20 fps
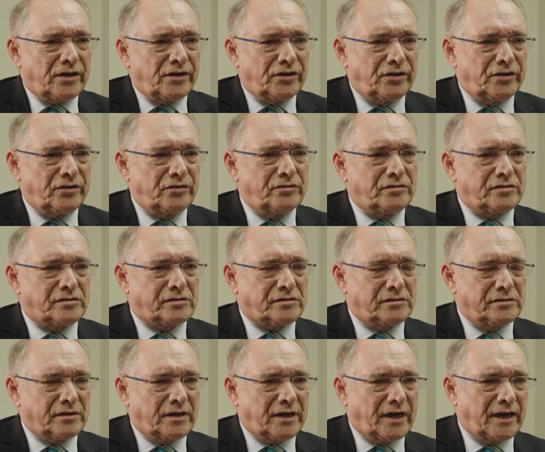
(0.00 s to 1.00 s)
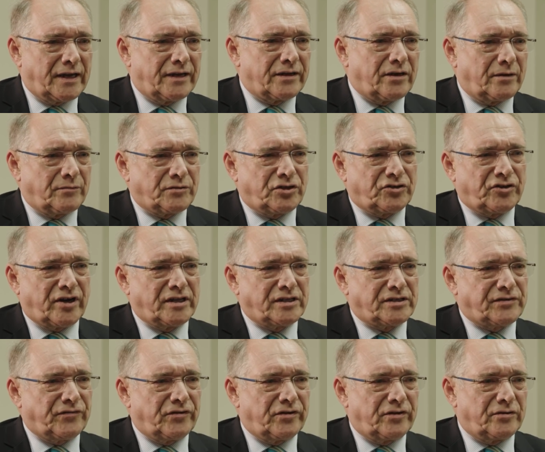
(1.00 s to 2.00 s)
use a helicopter
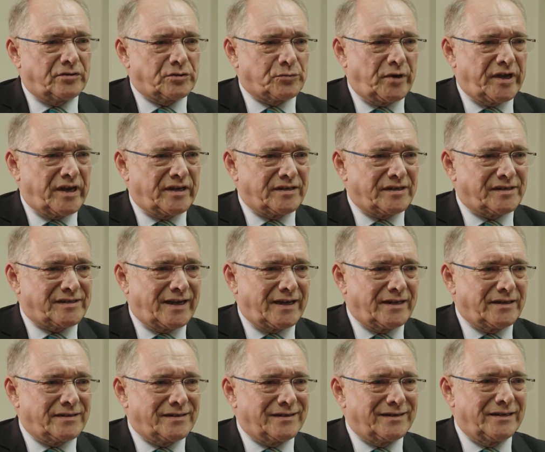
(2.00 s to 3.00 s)
transfer, as we understand it,